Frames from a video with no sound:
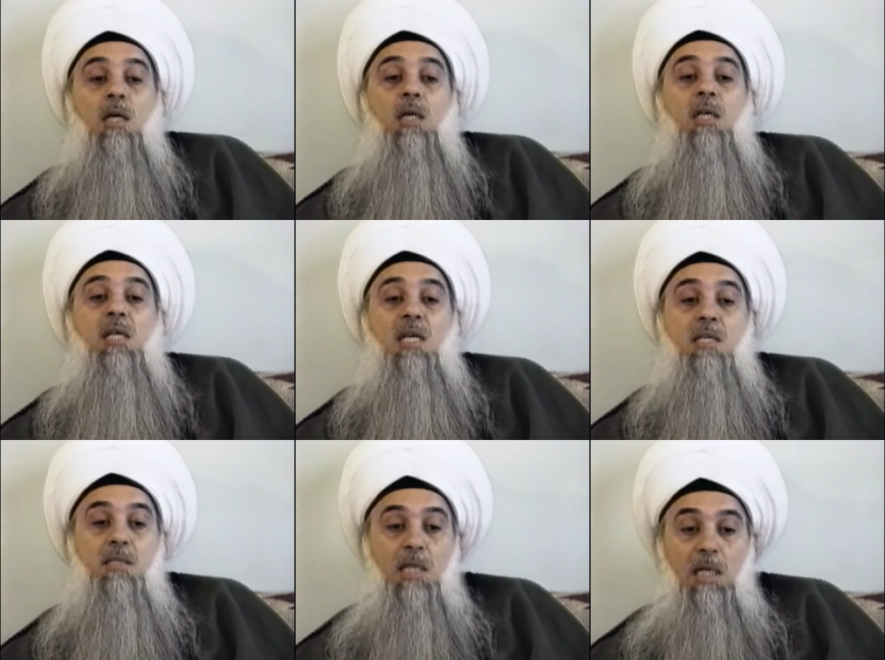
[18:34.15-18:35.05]
He
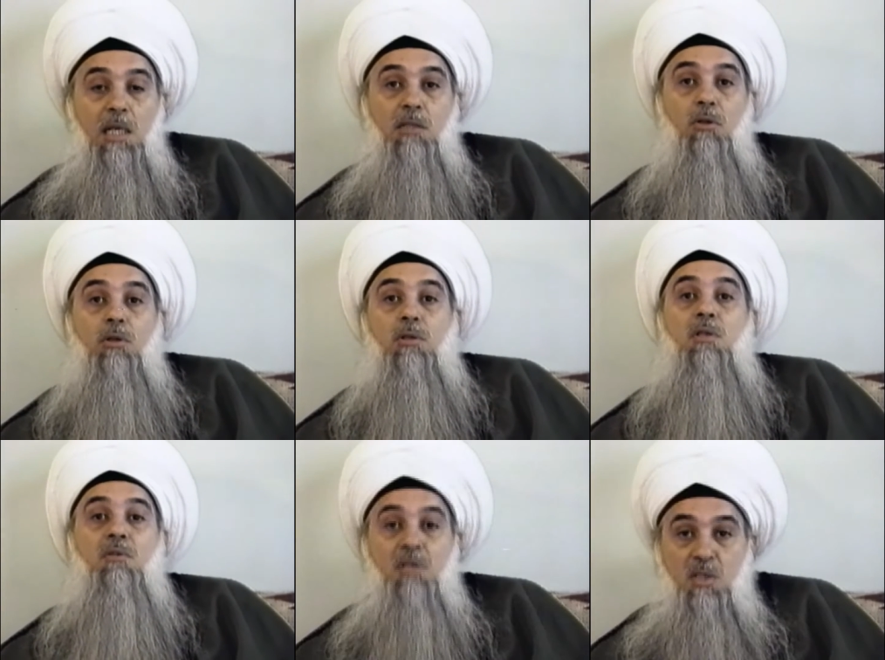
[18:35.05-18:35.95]
is the leader
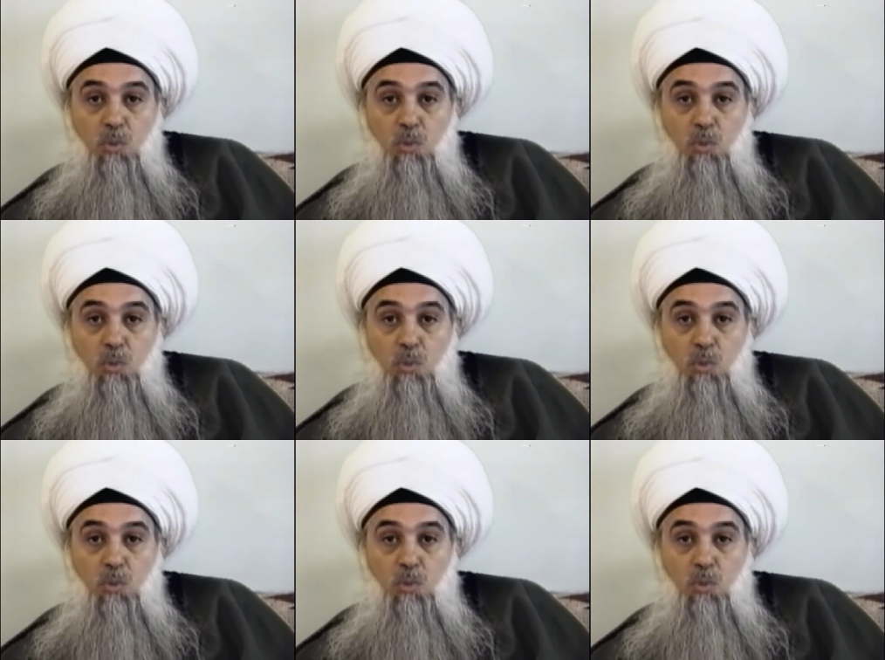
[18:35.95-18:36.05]
in this